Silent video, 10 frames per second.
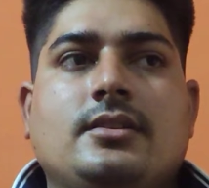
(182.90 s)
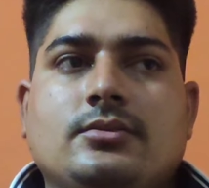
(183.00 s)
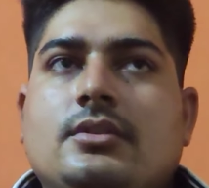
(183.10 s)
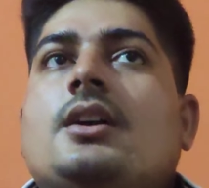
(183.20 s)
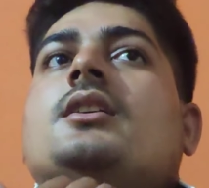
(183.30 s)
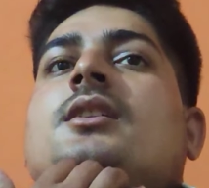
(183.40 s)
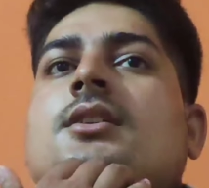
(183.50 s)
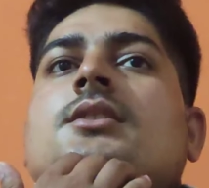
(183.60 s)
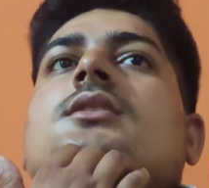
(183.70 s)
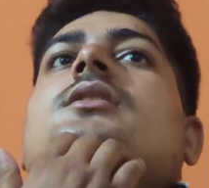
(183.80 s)
on the
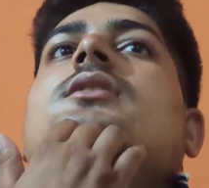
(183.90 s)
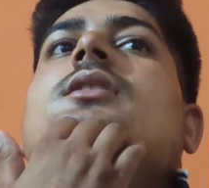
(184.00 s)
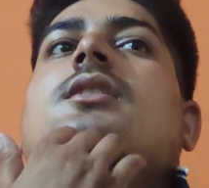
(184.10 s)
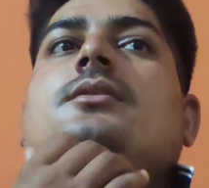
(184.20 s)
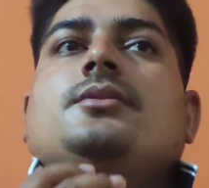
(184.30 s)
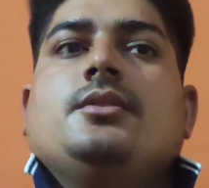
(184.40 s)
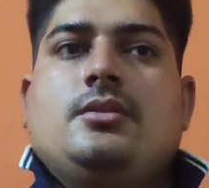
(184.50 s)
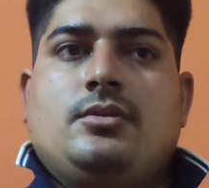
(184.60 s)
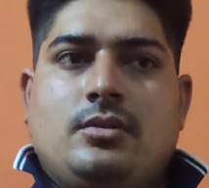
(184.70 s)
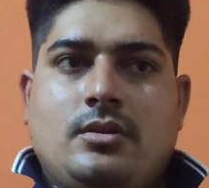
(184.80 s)

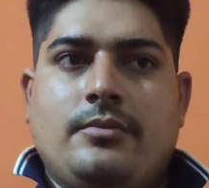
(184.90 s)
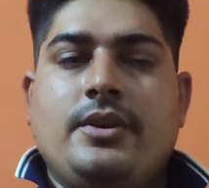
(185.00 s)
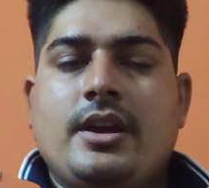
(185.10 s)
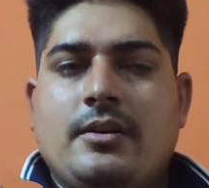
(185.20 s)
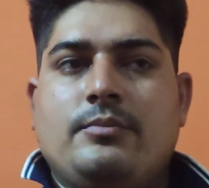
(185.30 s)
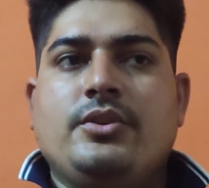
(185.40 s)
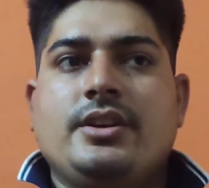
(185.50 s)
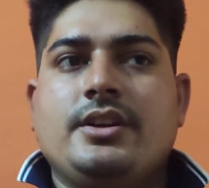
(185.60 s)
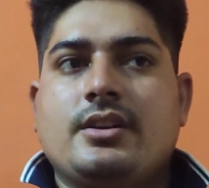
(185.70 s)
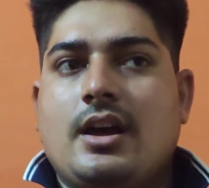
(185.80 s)
we
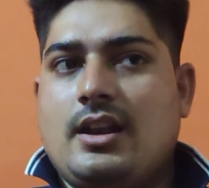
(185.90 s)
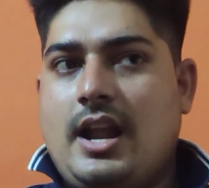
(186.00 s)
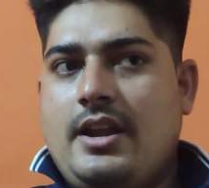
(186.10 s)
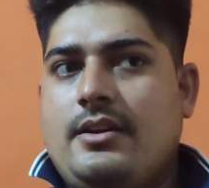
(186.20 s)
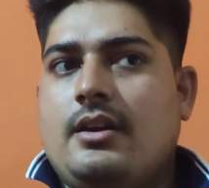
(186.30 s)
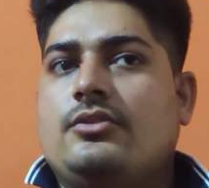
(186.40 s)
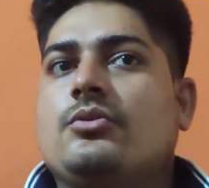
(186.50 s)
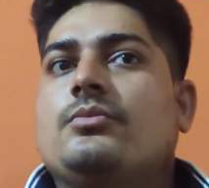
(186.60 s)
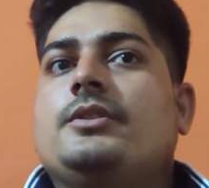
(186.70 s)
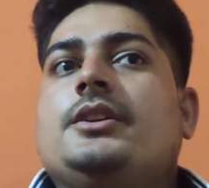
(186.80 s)
need a light,
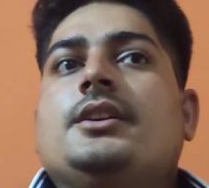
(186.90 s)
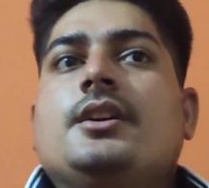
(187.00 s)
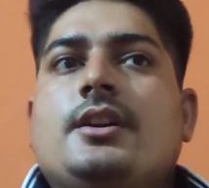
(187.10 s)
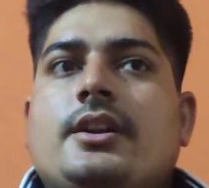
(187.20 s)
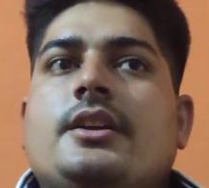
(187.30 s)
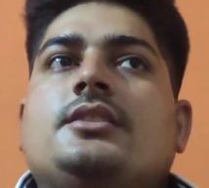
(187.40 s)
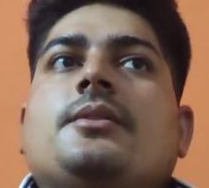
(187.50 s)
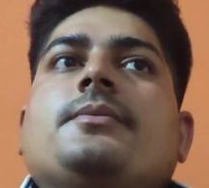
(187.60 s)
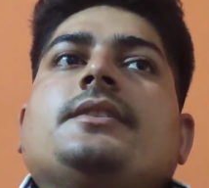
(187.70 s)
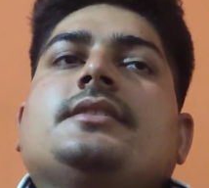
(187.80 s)
so we take
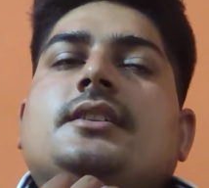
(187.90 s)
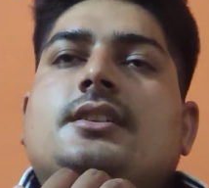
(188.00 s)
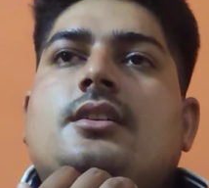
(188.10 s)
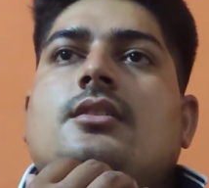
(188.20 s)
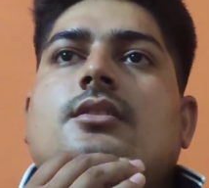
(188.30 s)
the patient